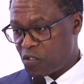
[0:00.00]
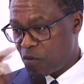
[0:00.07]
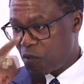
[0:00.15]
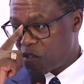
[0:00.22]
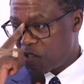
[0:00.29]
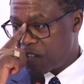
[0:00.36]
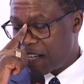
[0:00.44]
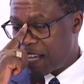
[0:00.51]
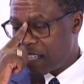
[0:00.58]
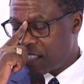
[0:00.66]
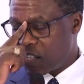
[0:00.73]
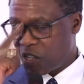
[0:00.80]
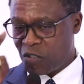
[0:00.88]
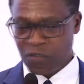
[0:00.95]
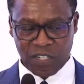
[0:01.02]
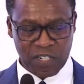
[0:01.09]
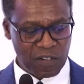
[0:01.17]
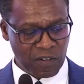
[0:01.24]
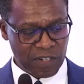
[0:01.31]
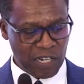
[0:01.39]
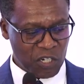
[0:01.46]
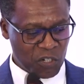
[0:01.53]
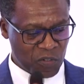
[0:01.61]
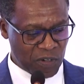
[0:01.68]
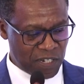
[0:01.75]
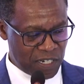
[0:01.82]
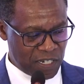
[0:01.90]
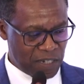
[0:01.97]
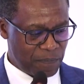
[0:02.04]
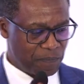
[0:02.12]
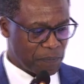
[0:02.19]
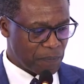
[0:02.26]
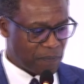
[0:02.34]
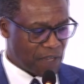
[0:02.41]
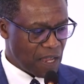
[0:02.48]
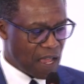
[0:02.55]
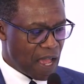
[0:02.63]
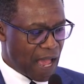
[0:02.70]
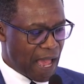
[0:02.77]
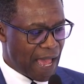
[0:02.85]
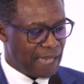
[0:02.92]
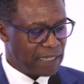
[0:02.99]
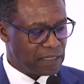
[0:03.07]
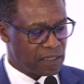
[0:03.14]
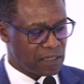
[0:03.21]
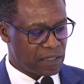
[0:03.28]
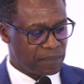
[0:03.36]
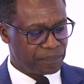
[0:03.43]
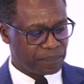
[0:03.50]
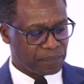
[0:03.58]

so we're still executing on our strategy, and